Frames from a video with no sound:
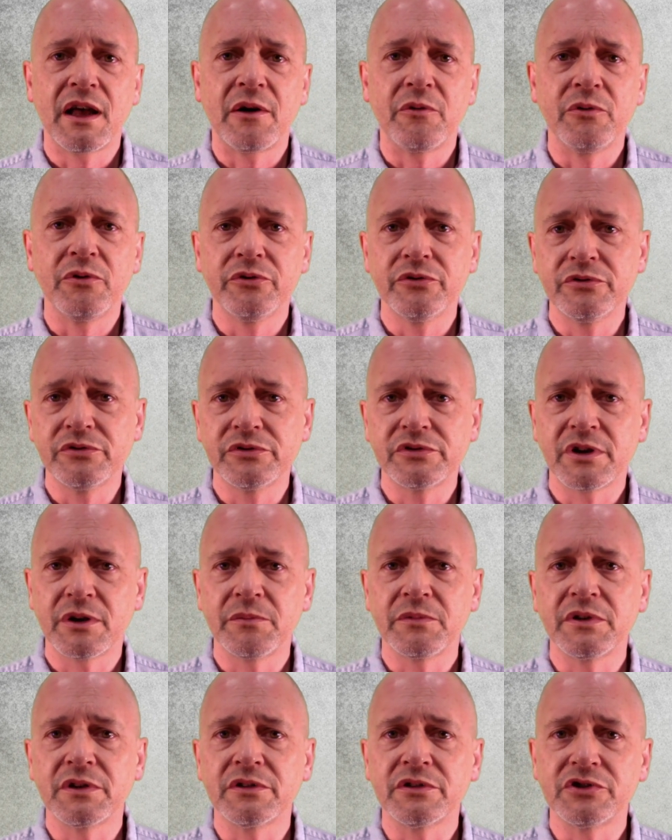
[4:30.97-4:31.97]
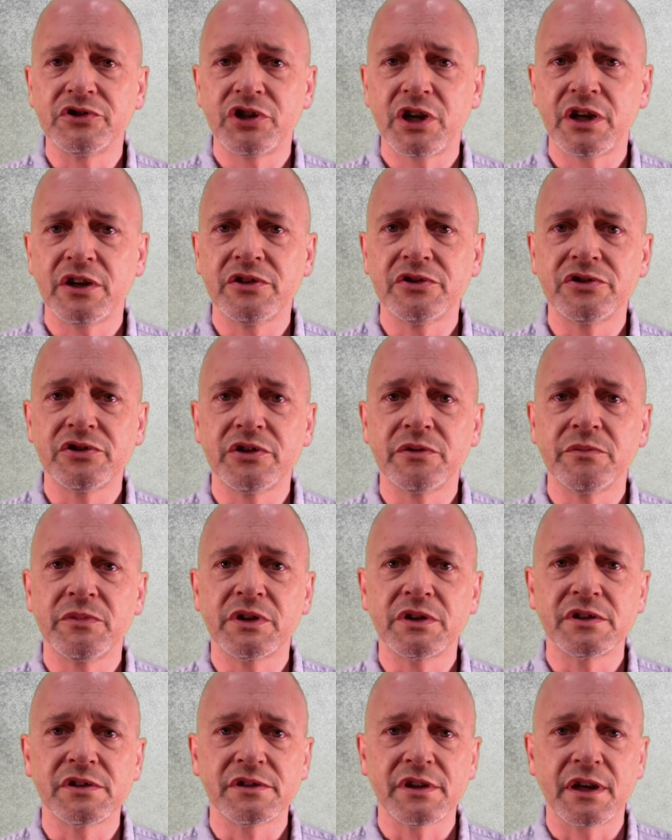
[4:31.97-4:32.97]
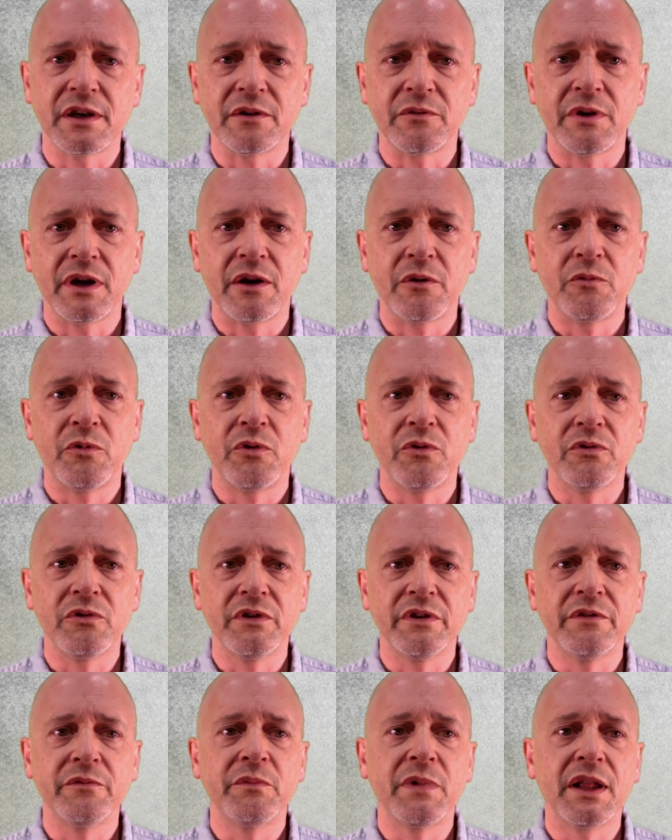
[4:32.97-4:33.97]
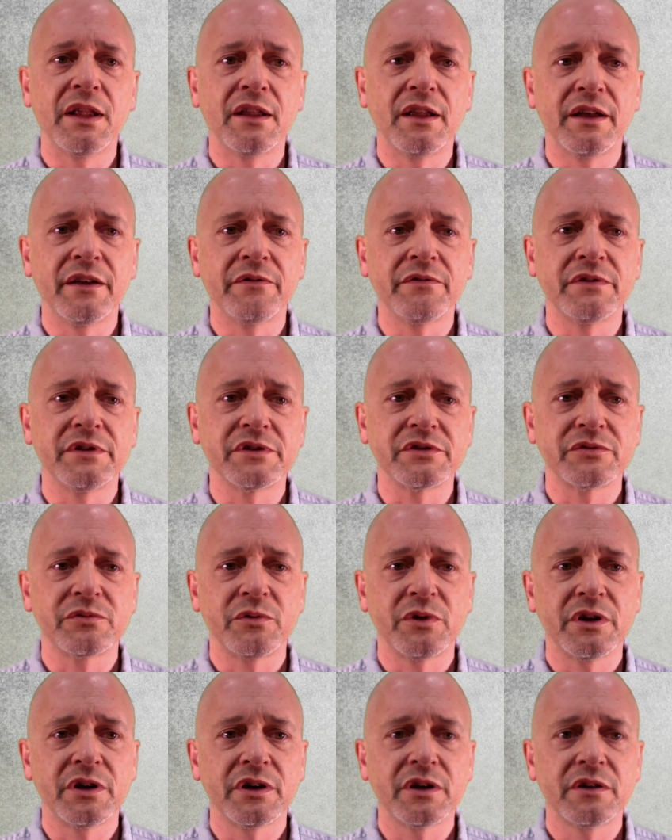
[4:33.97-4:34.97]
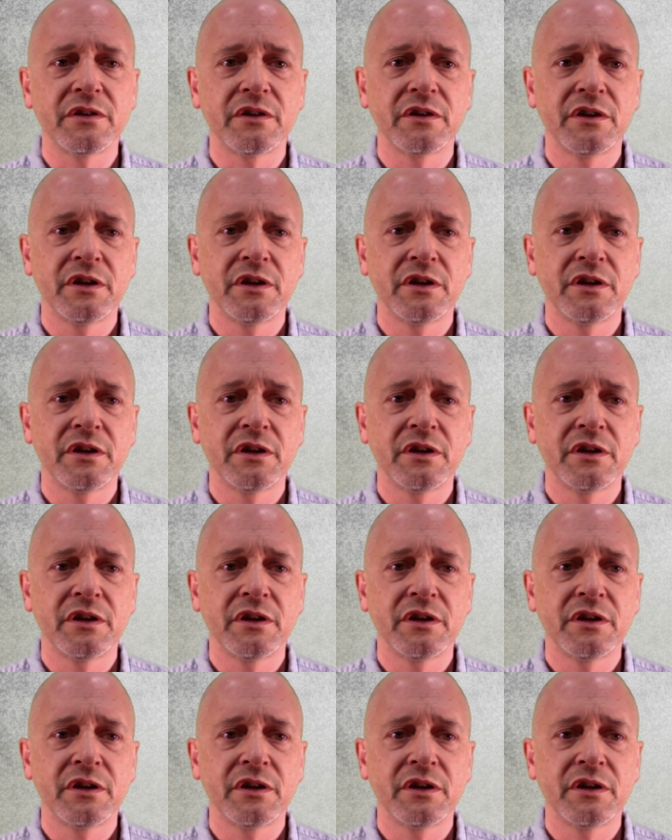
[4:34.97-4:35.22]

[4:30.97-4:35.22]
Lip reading: I will do something to change it because I won't live my life this way.